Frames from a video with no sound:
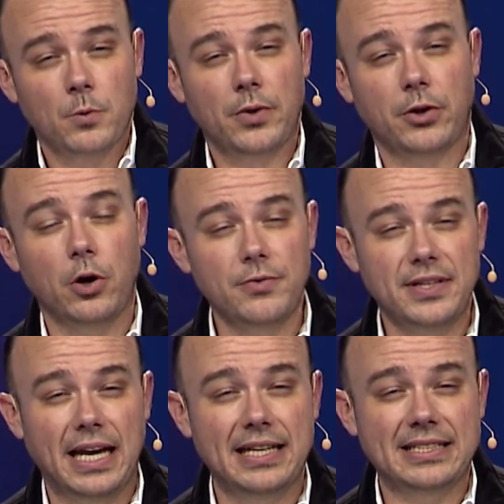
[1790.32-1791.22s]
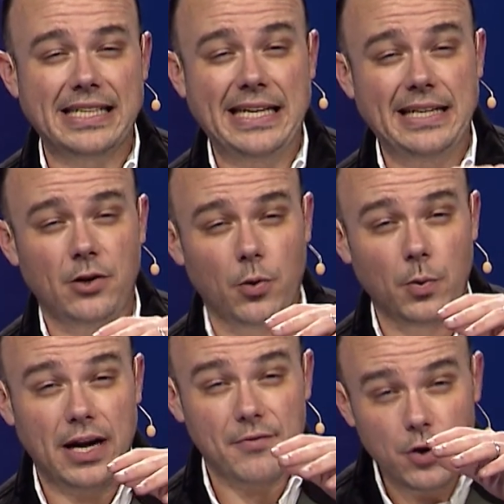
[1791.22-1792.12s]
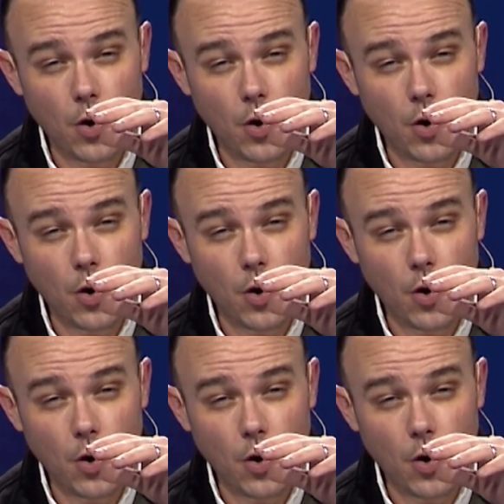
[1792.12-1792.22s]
with COVID-19 or whatever